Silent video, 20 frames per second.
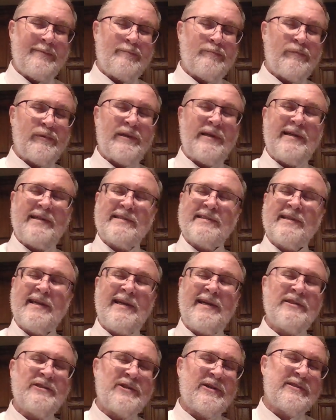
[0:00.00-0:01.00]
Please
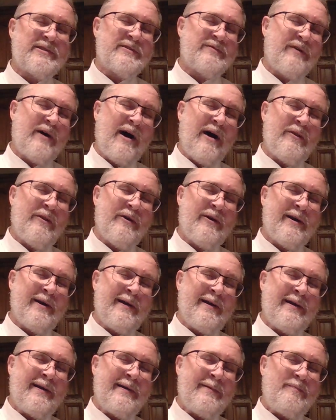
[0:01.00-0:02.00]
teach us, Father,
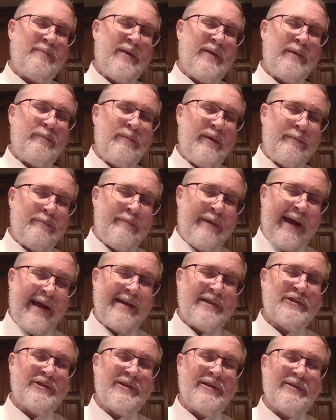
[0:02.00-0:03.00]
and be
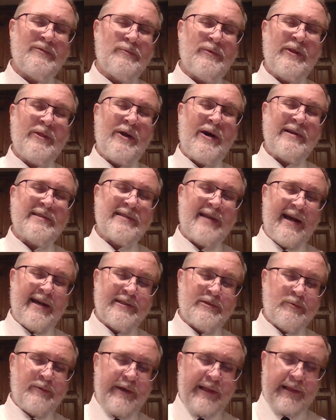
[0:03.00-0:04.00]
patient with us
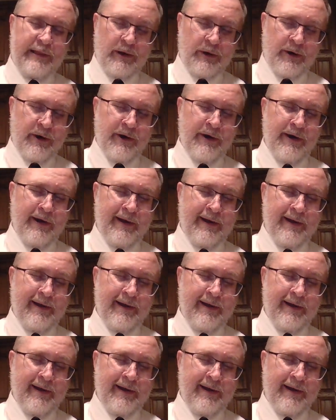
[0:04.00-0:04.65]
as we learn.